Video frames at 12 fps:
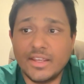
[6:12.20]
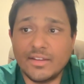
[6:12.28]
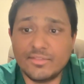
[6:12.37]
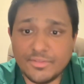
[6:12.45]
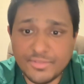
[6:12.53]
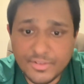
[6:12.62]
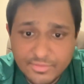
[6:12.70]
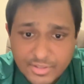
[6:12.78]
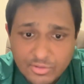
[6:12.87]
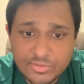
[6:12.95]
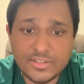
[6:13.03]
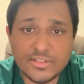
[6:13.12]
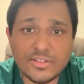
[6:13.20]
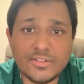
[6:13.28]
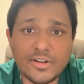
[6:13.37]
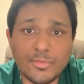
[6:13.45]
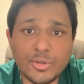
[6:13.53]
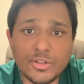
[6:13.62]
If the fifth house is in
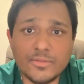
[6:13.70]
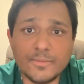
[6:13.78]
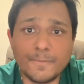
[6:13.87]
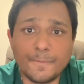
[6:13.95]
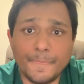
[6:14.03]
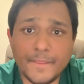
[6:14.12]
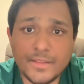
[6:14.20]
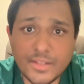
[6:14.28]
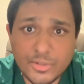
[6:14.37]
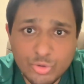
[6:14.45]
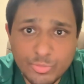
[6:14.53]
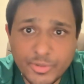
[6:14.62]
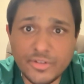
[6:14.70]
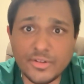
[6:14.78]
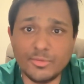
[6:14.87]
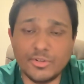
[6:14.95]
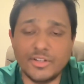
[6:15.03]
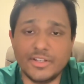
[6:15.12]
trouble, then there could be
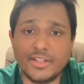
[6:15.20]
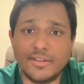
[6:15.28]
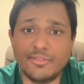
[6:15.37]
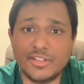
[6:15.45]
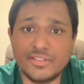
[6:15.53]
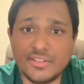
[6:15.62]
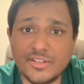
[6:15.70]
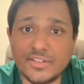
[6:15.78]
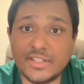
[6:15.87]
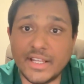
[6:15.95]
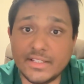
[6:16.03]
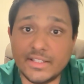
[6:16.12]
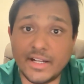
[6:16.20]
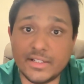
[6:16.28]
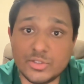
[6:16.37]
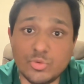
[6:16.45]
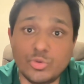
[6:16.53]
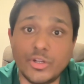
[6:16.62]
trouble in having children. Then
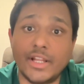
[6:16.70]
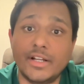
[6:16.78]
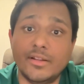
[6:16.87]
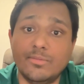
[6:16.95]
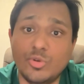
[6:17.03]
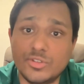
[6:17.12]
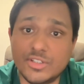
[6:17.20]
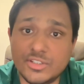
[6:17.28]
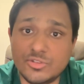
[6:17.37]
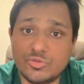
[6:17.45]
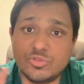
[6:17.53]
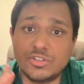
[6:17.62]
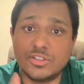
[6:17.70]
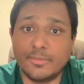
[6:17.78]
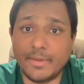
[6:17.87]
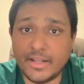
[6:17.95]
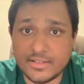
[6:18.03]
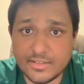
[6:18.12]
that could end up causing issues in the
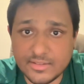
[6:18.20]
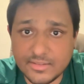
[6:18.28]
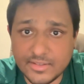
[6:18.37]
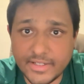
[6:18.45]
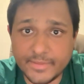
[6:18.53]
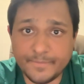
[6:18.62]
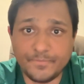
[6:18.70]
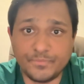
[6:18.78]
marriage, right?